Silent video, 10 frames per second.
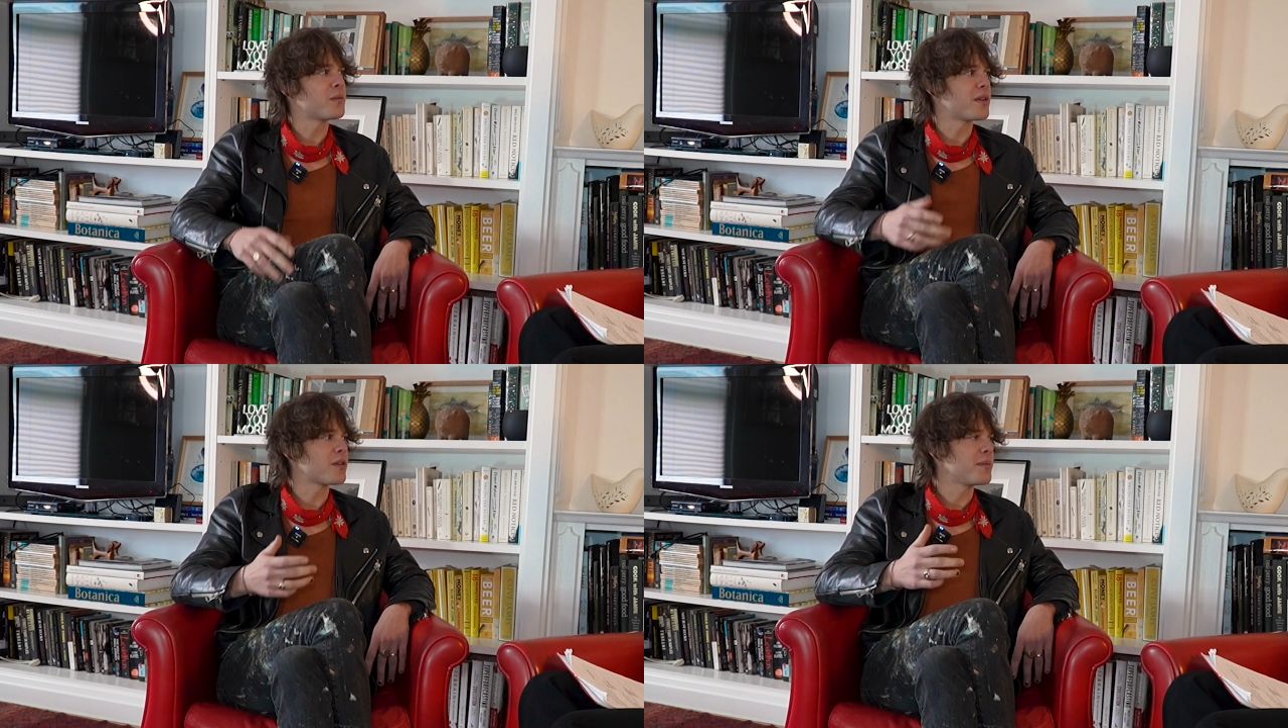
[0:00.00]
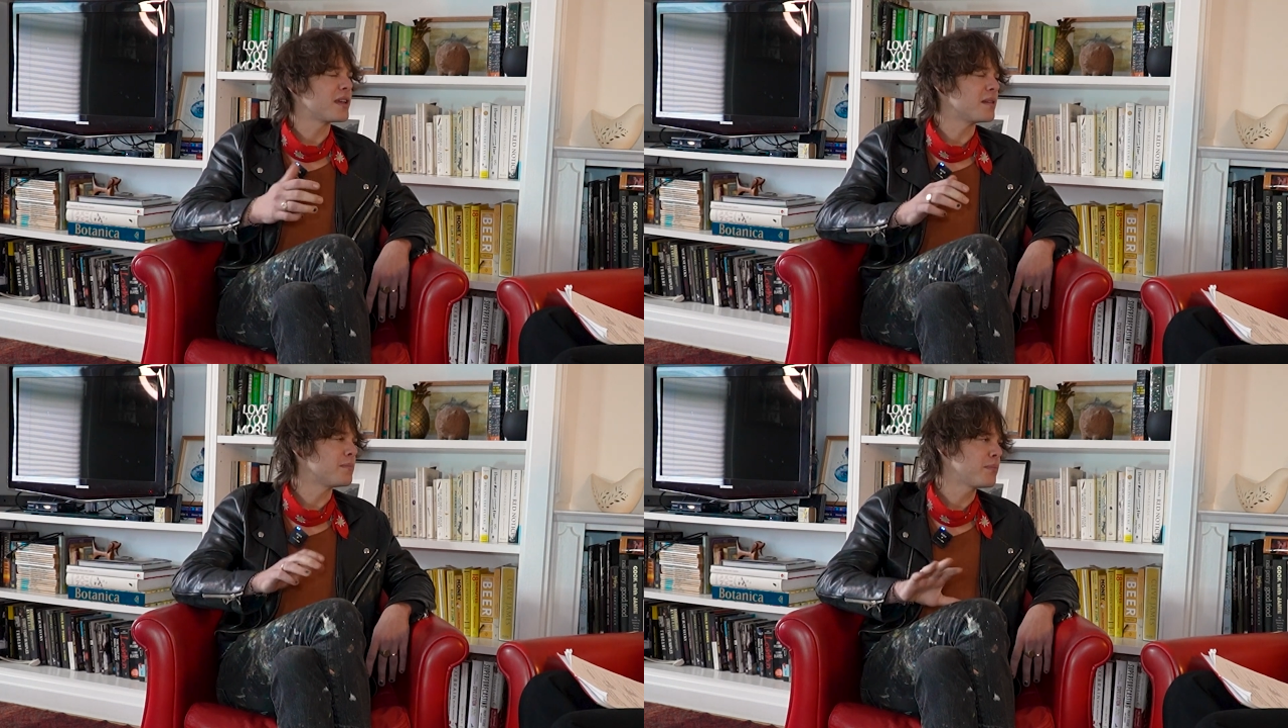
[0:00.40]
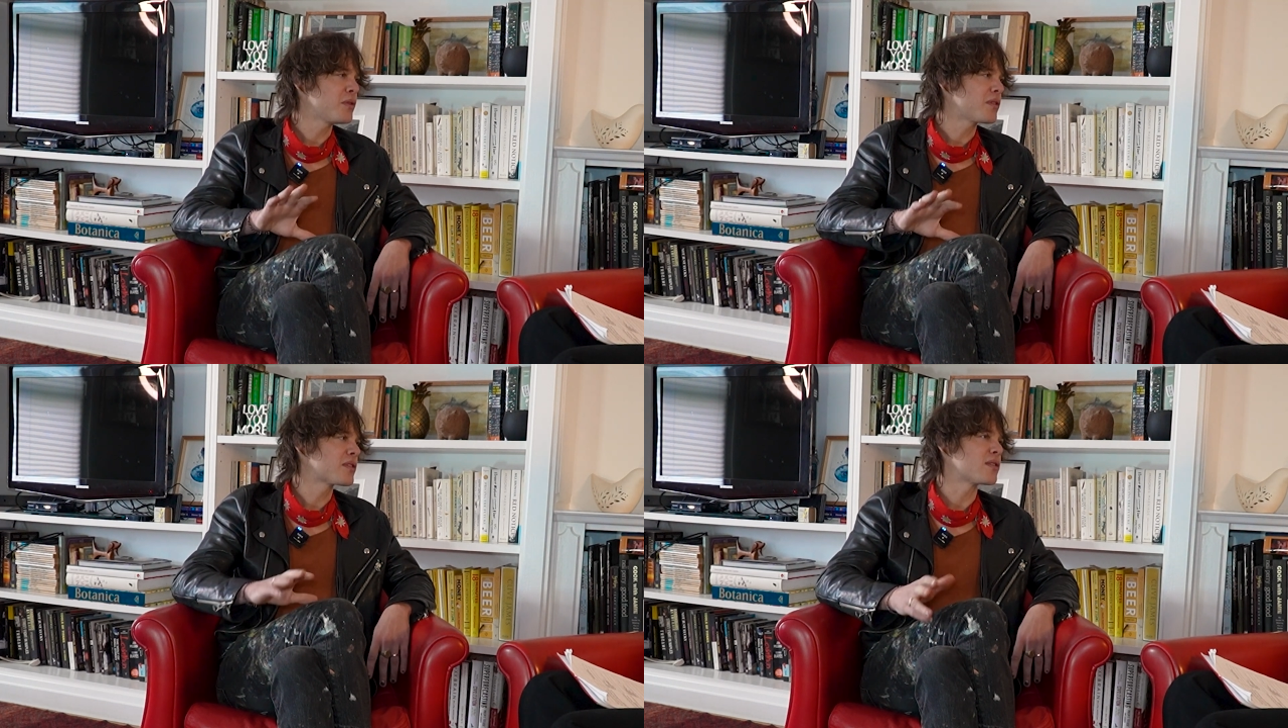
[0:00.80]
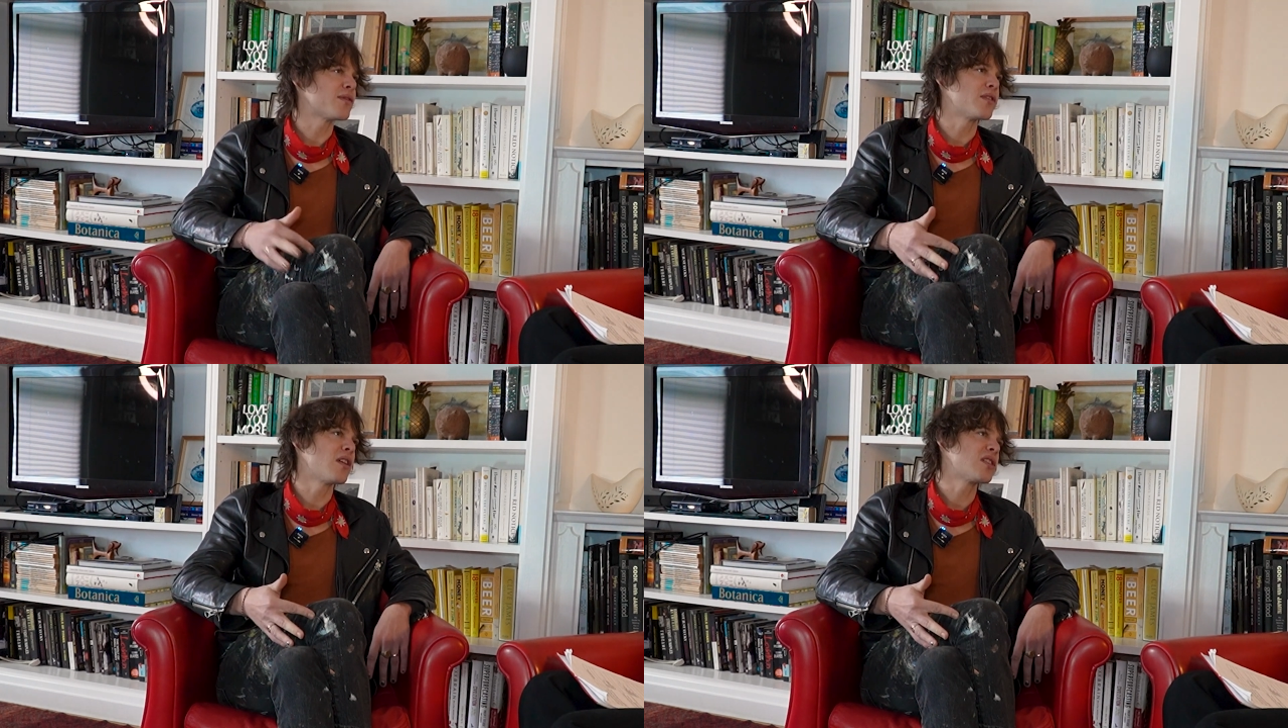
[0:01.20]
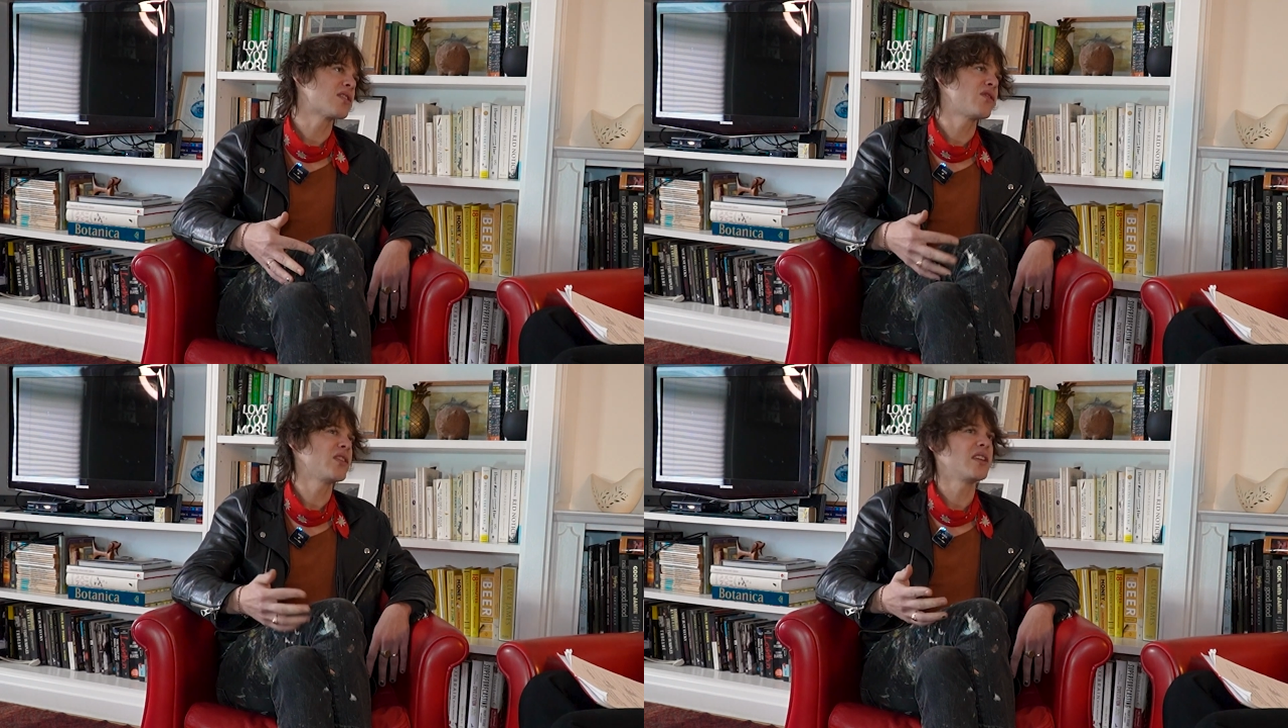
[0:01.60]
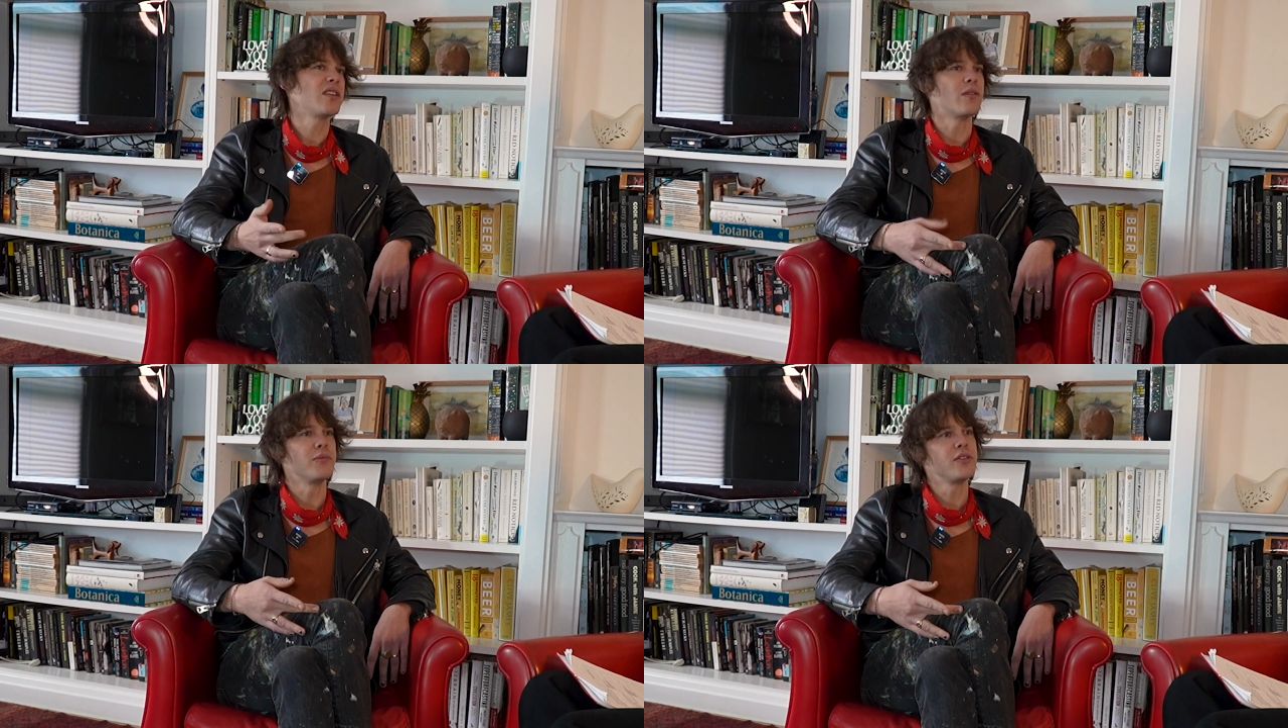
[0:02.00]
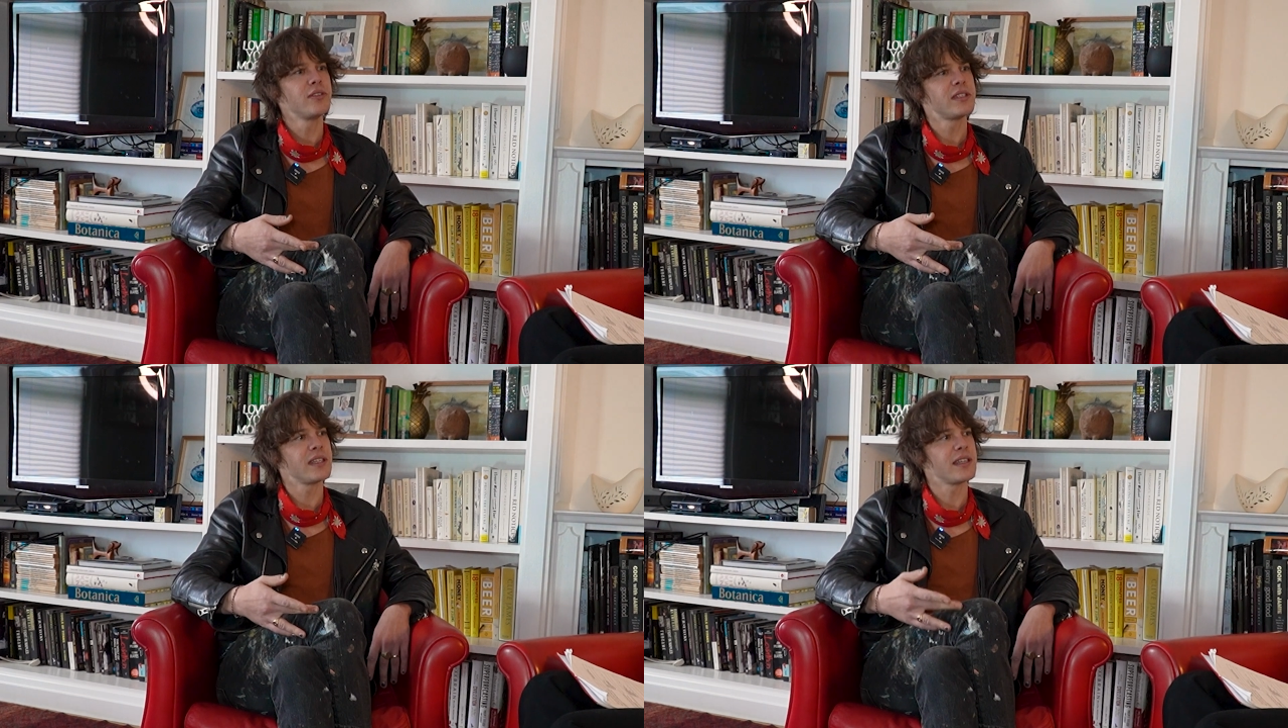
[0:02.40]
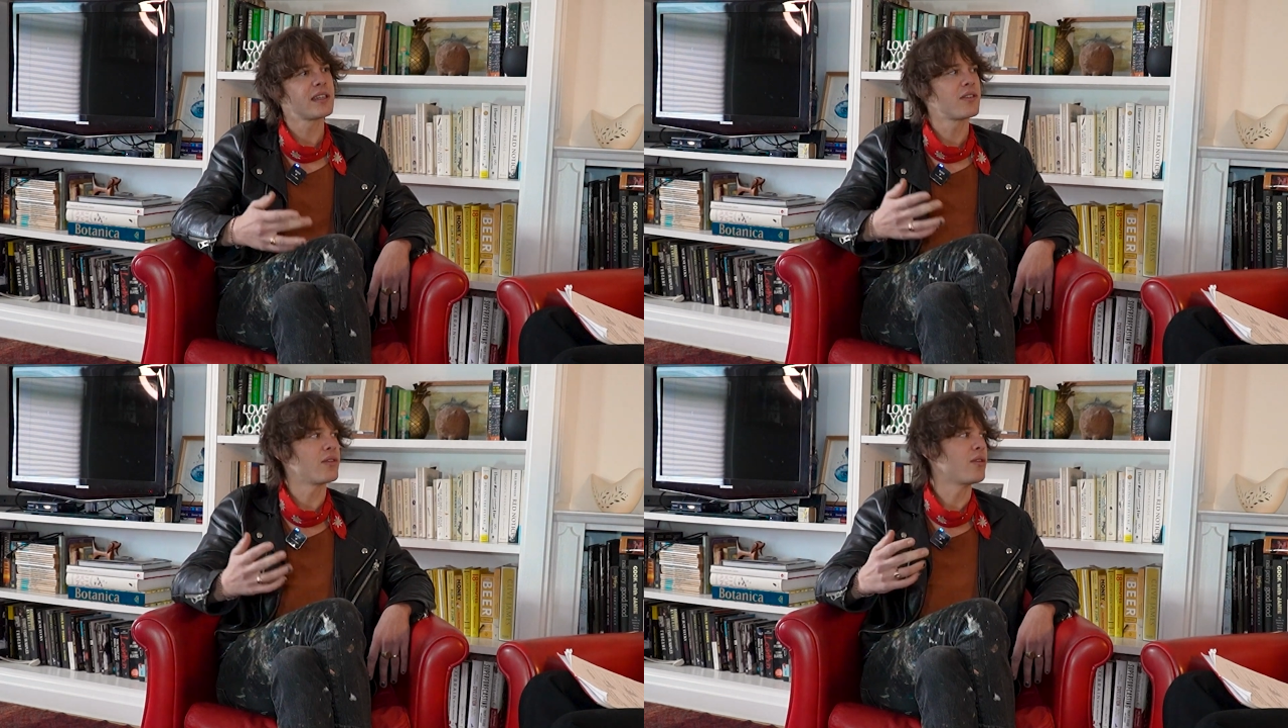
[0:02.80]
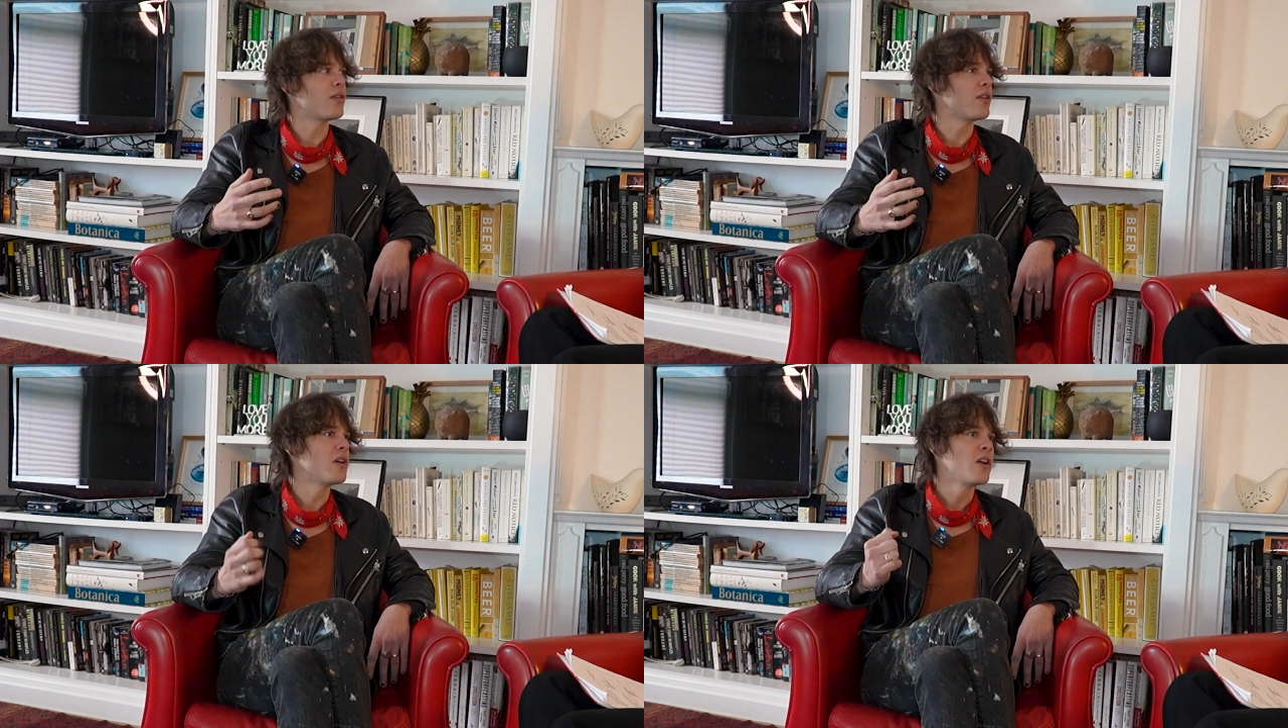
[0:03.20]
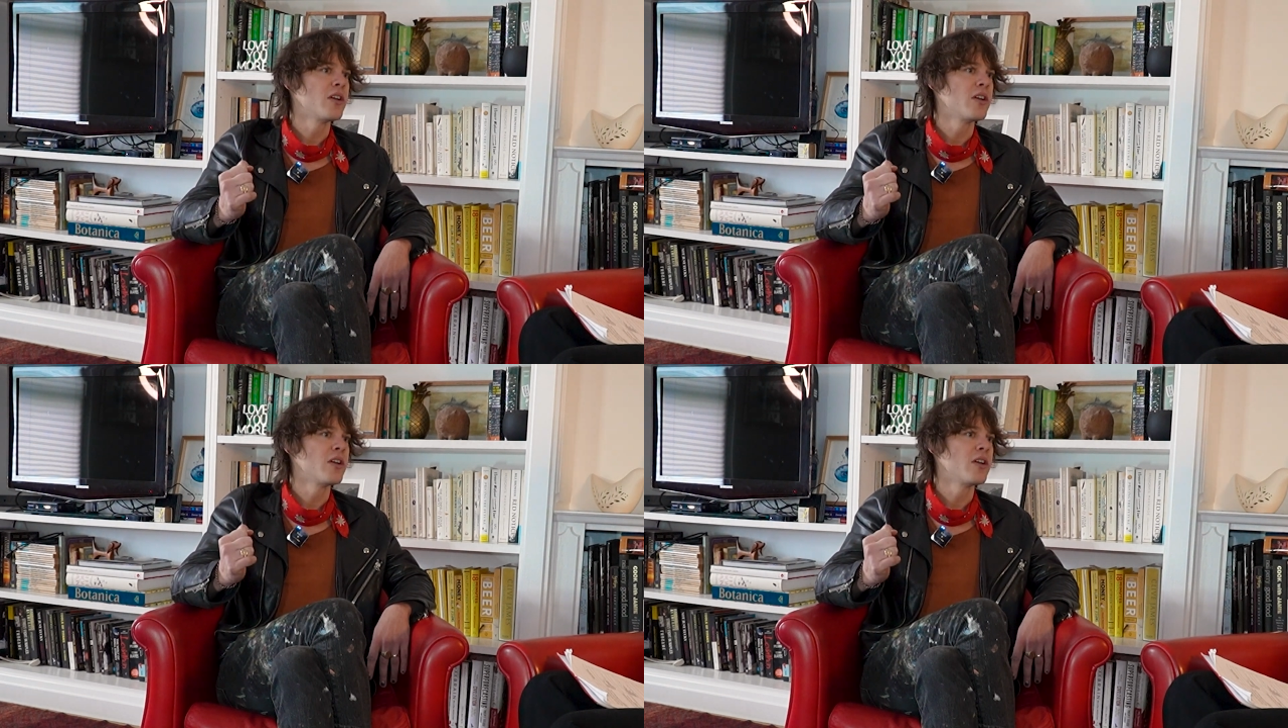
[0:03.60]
whether it be in books or philosophy or music or